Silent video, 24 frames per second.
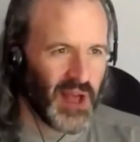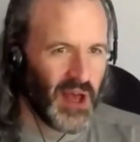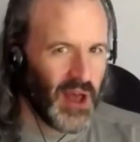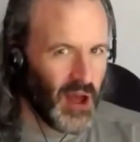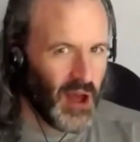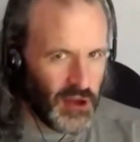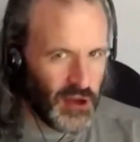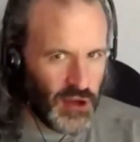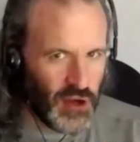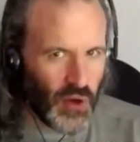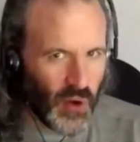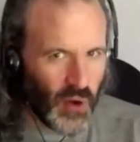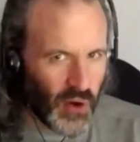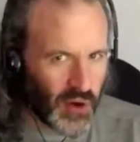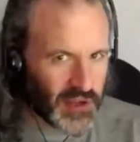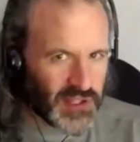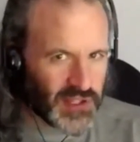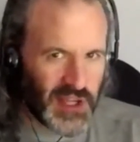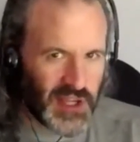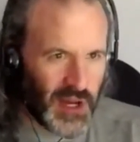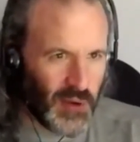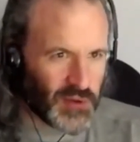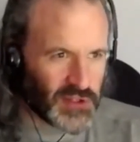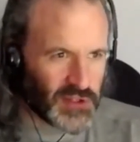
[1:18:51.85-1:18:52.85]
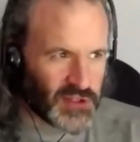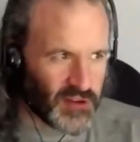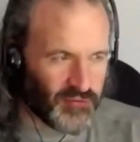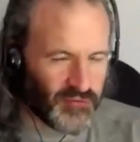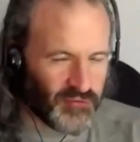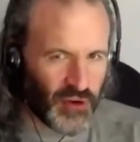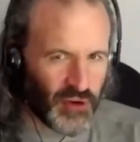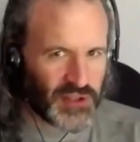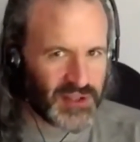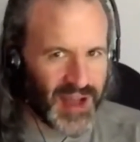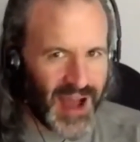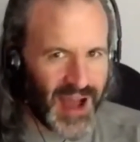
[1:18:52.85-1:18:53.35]
New York City was the
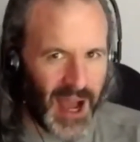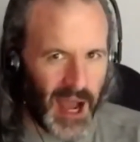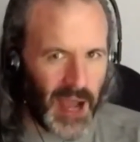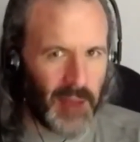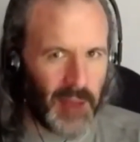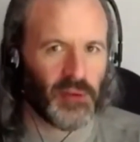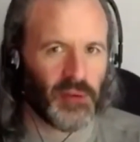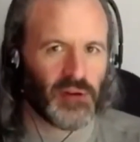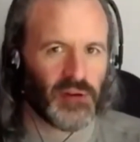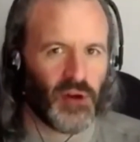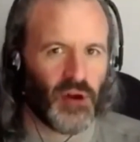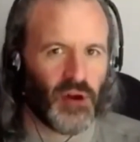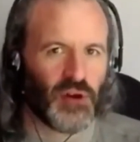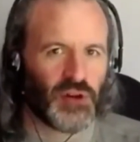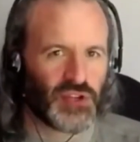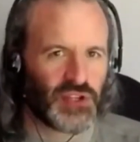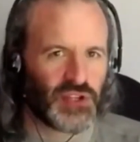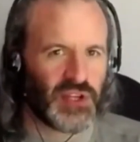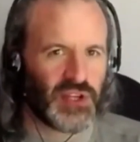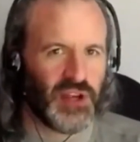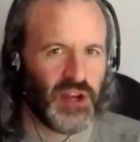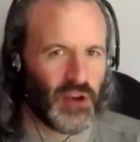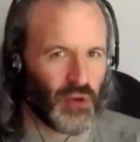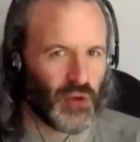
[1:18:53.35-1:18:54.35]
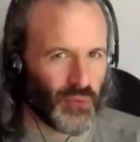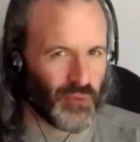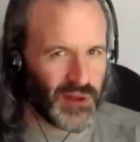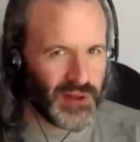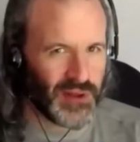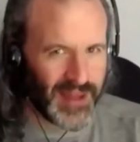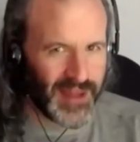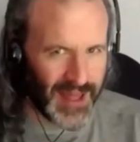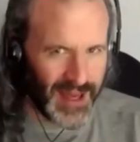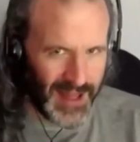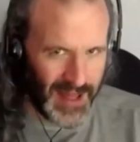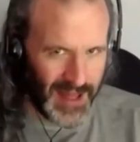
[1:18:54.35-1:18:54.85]
first hyper large city to really
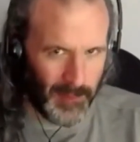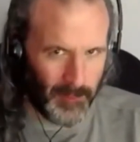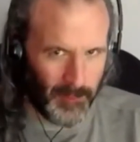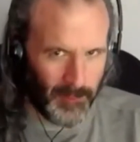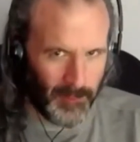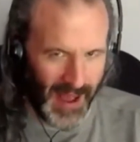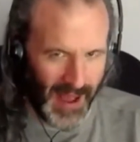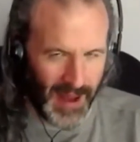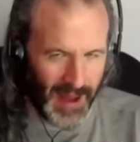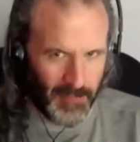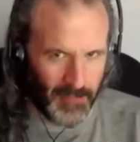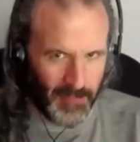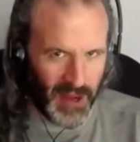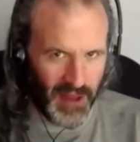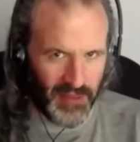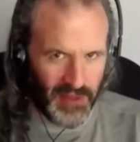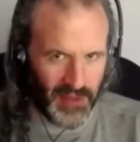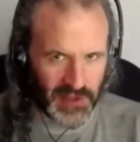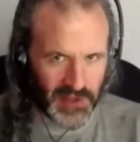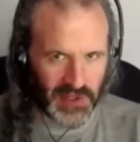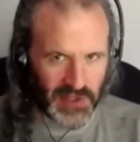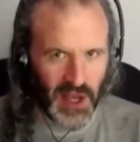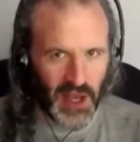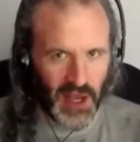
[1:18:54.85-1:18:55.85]
get hit bad by this.